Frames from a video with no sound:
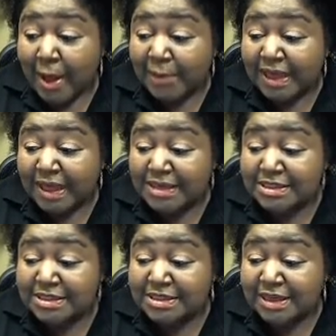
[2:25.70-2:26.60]

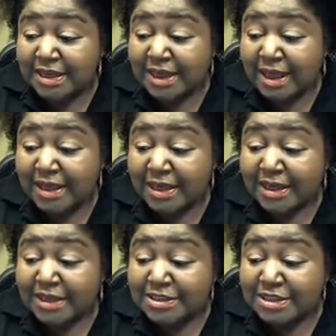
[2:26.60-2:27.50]
Because she ha-
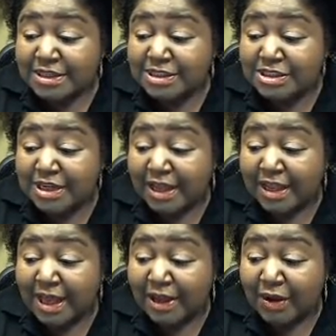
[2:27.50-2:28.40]
she can shed
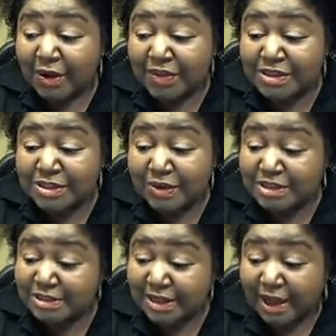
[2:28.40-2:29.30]
light on this
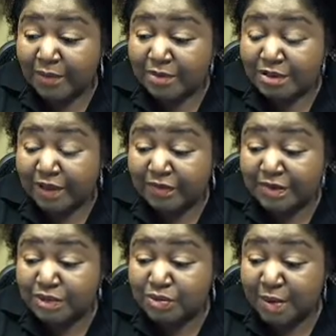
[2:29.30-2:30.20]
question. I will
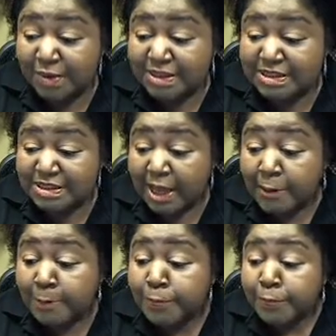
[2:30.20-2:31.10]
definitely do my best
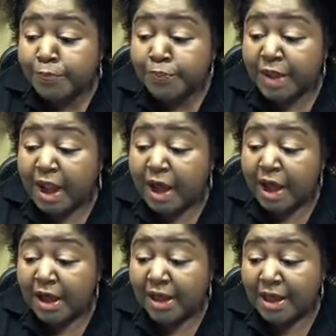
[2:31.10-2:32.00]
today.
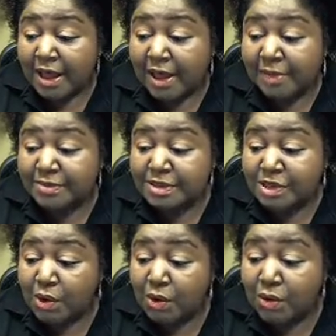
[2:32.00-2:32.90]
Ah, oh, I'm
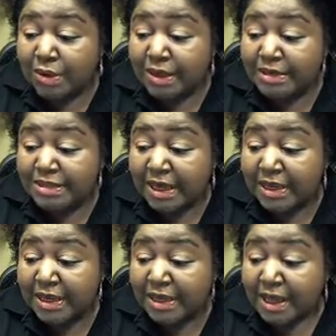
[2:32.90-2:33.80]
so
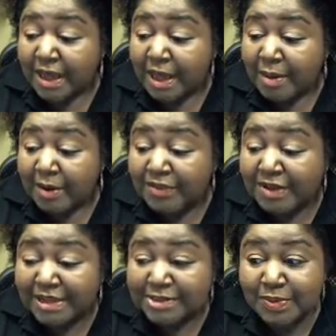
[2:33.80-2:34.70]
excited about the
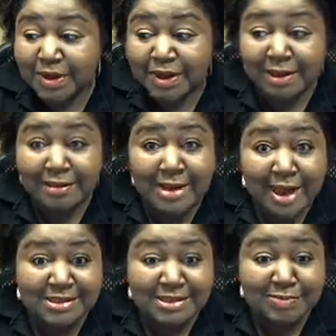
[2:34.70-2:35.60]
next book.
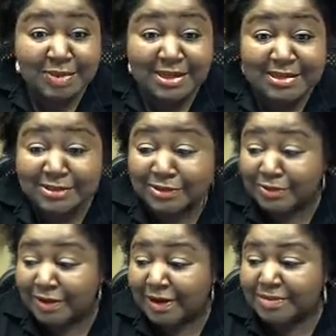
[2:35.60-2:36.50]
Yes, me
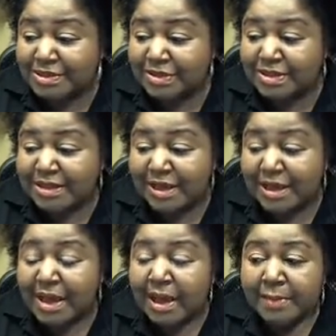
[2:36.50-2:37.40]
too. I'm so excited
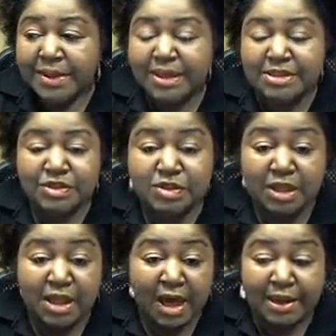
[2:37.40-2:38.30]
because there's a
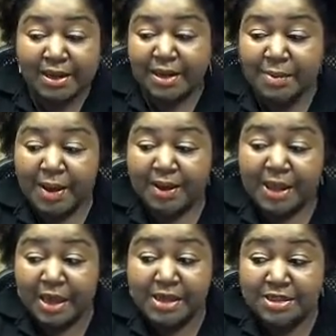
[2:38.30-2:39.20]
lot in it about
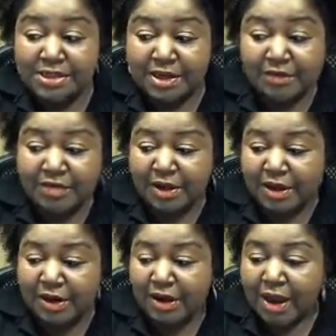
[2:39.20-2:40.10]
aging of the
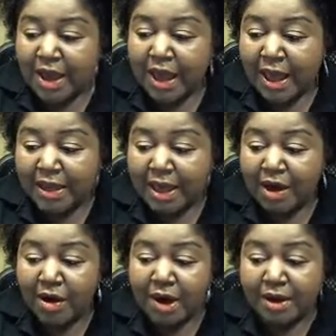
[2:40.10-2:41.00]
hair and
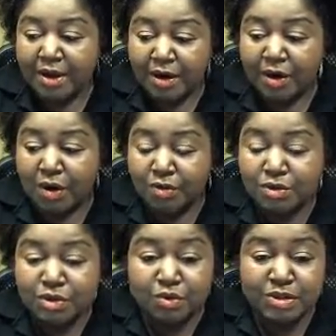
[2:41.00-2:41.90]
how our hair
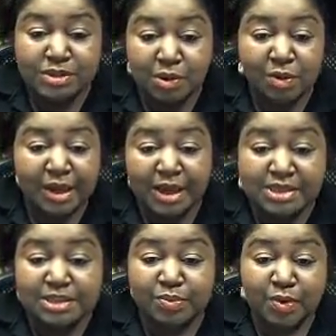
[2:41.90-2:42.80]
goes through this whole
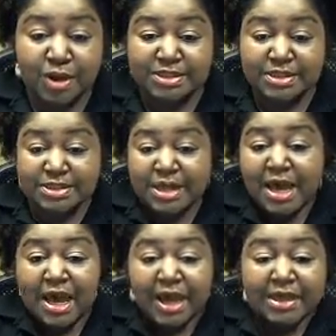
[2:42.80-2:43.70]
aging process.
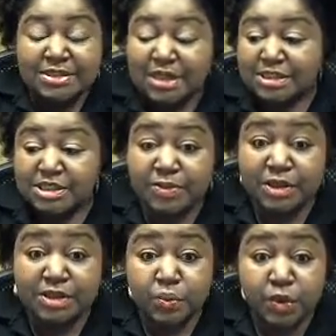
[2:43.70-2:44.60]
And it's not just
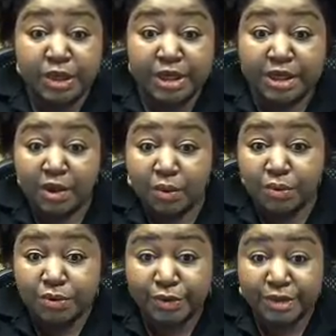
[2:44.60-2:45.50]
because we're getting
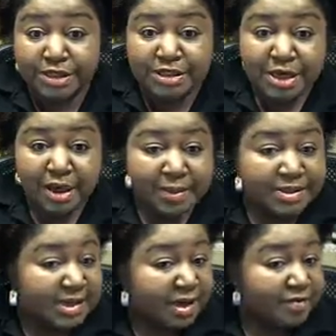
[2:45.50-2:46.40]
older. It's
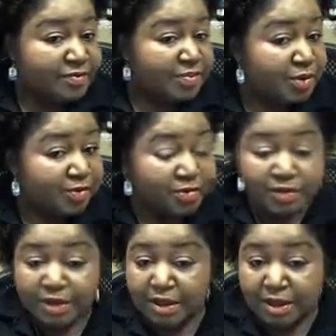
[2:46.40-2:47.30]
because I have beautiful
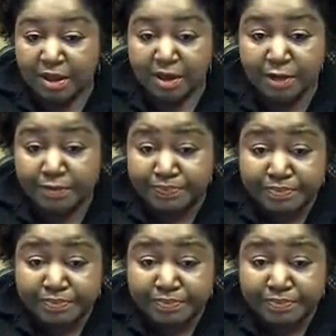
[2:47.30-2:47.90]
young hair.